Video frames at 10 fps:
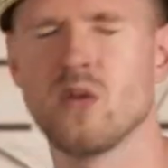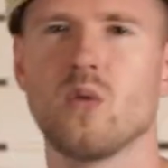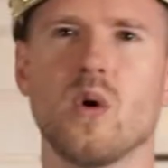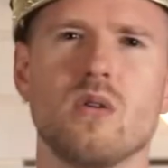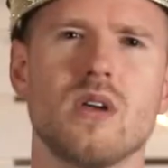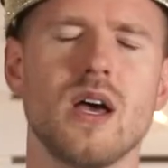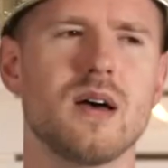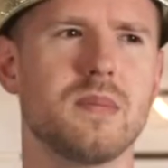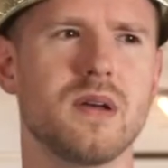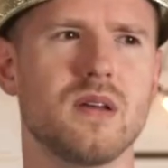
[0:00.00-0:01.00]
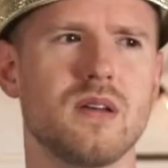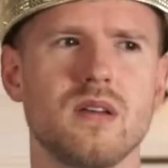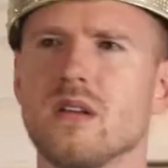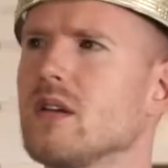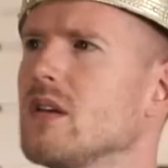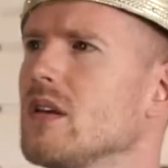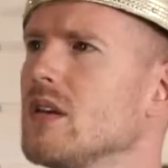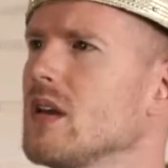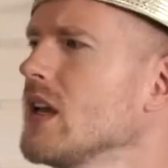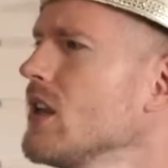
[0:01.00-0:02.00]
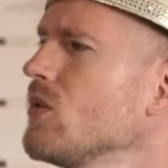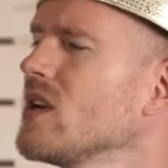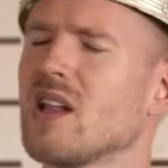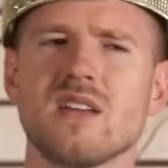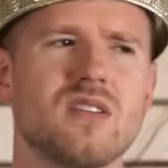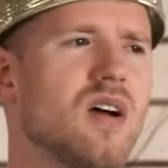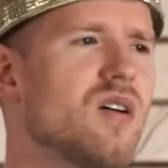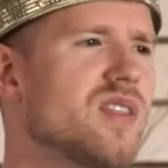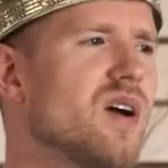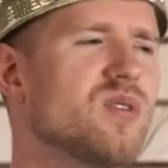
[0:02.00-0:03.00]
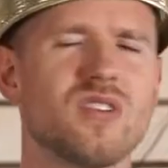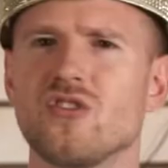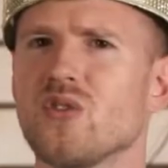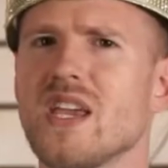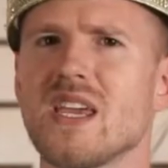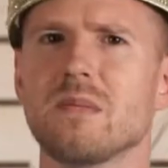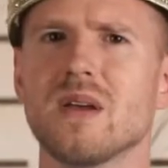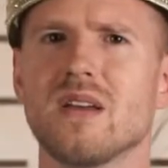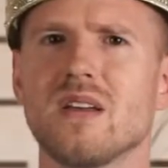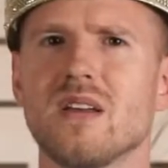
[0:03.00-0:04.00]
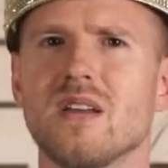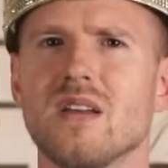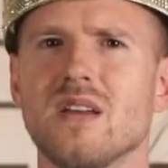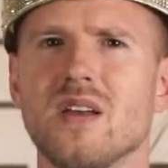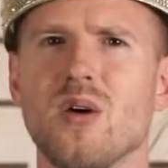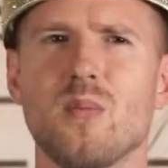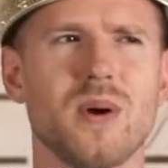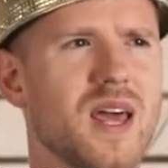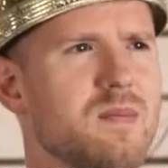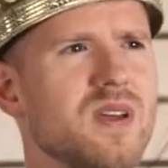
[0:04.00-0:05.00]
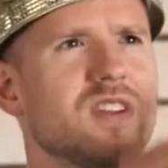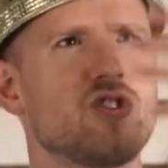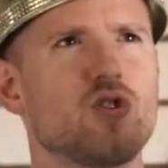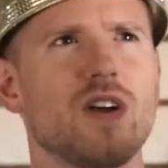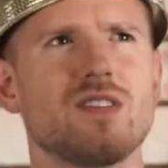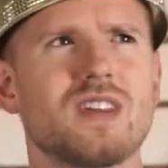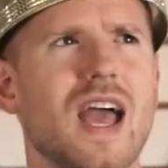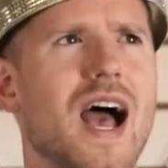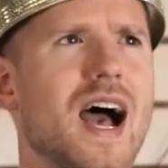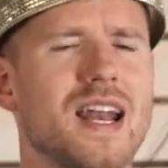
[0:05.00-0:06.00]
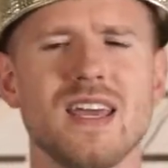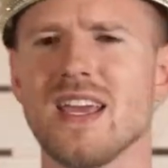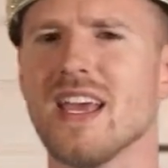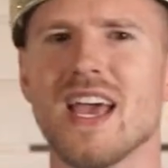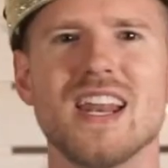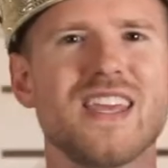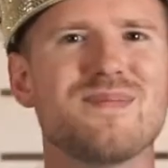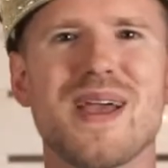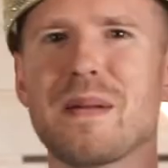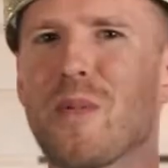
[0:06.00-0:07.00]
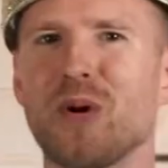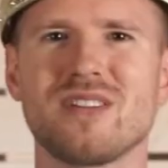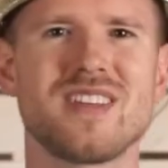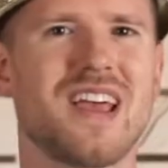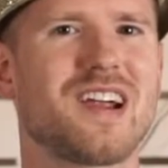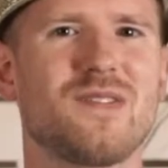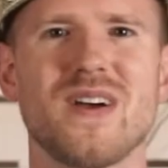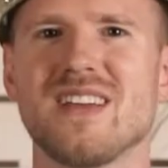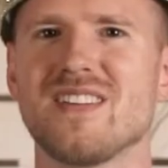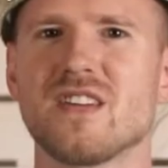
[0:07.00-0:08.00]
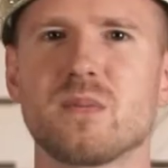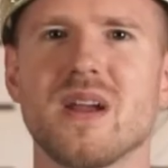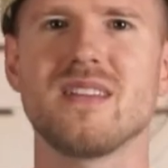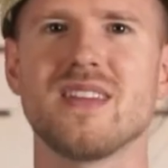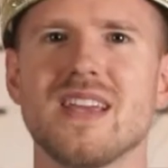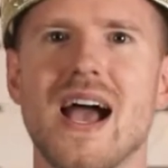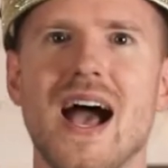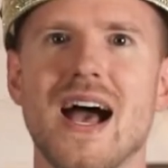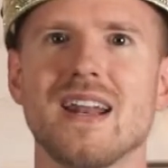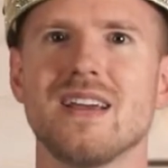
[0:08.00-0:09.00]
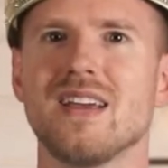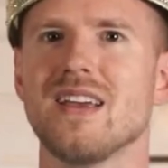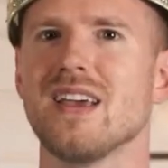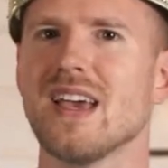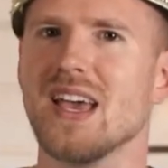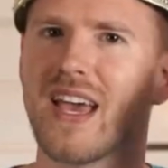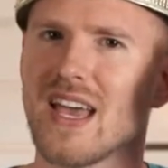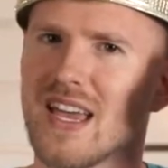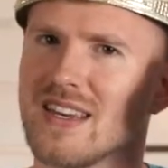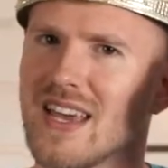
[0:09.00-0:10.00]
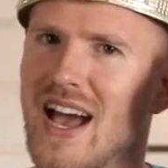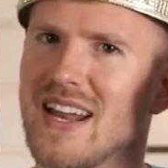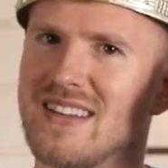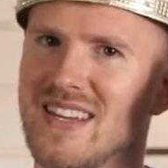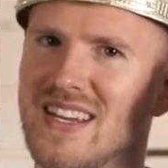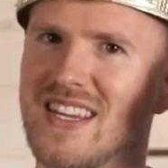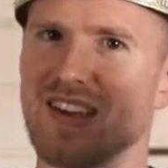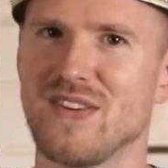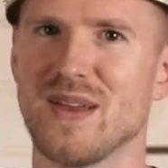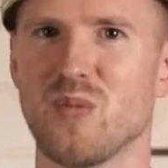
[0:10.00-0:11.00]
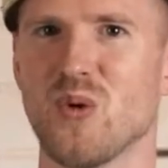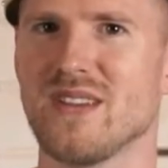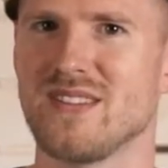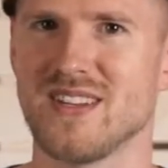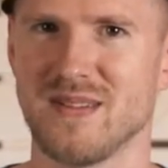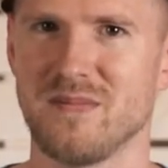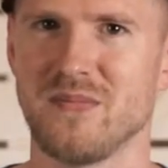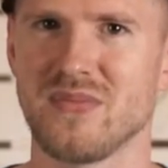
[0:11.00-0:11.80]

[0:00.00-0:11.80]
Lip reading: woke up and he realized, oh, that was a dream. But I'm going to trust God. And he made more sacrifices praising God. And God did give him wisdom.